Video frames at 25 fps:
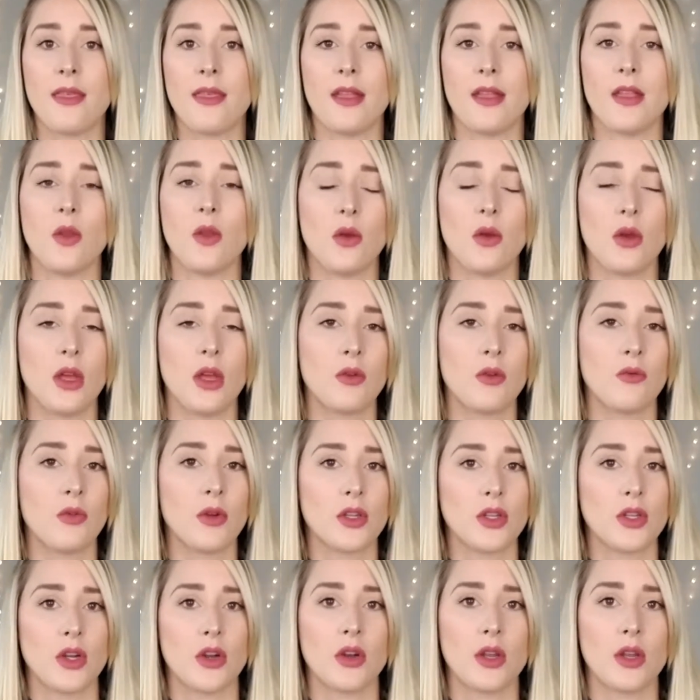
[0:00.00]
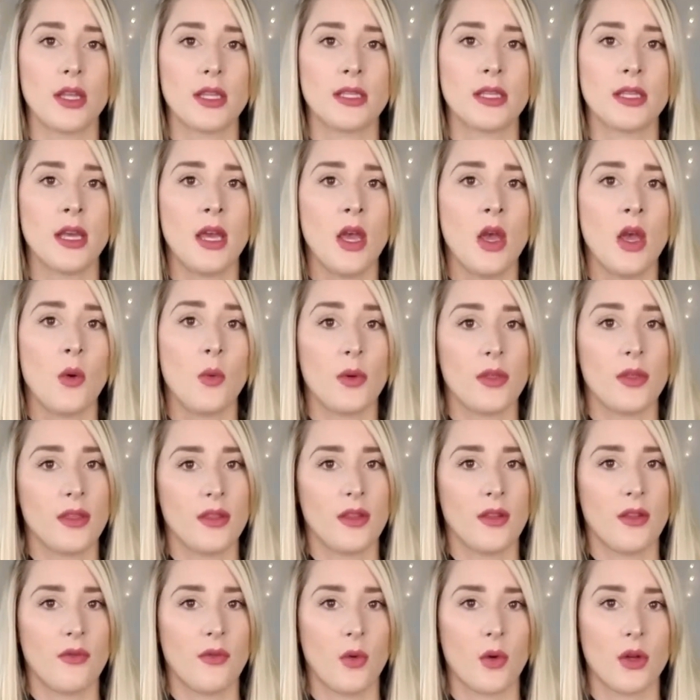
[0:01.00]
then you could return it
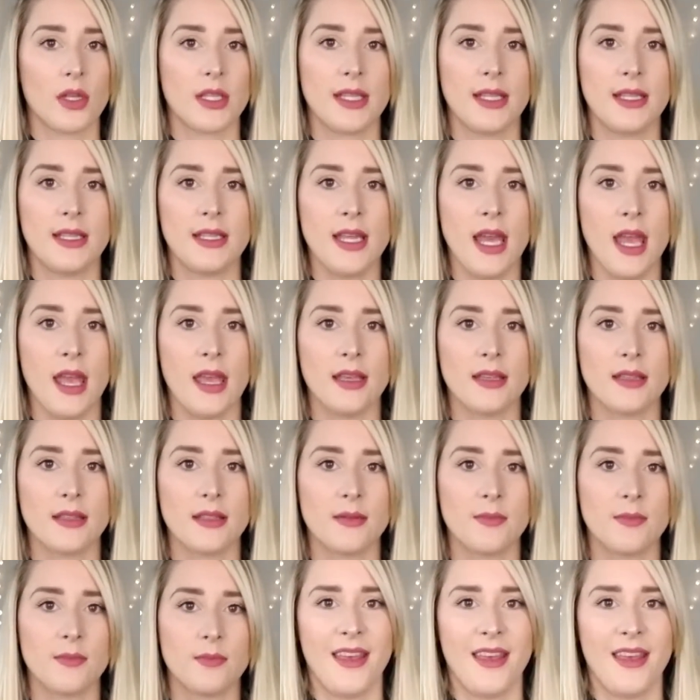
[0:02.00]
within the 14 days.